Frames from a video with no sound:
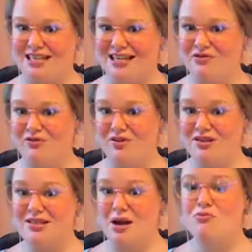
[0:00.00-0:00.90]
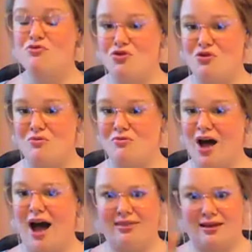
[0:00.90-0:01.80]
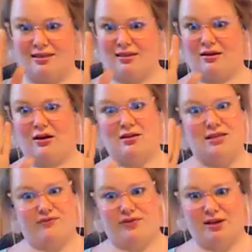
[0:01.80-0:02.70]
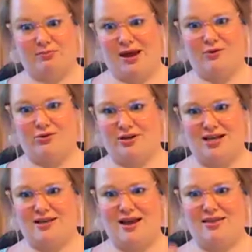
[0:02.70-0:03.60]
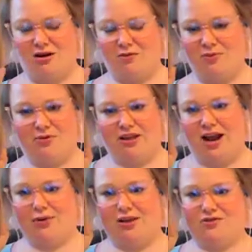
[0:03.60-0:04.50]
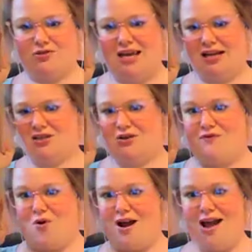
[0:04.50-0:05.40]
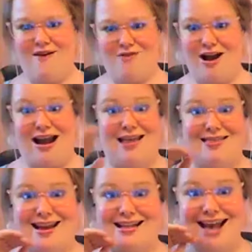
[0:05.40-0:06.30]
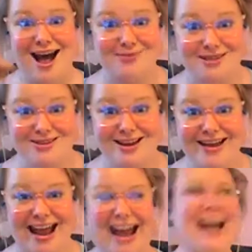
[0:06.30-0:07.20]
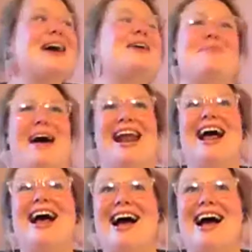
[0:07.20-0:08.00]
to give some room. I think that there are definitely boundaries on that. There are people that I would love to cancel forever, and I think it's absolutely okay. But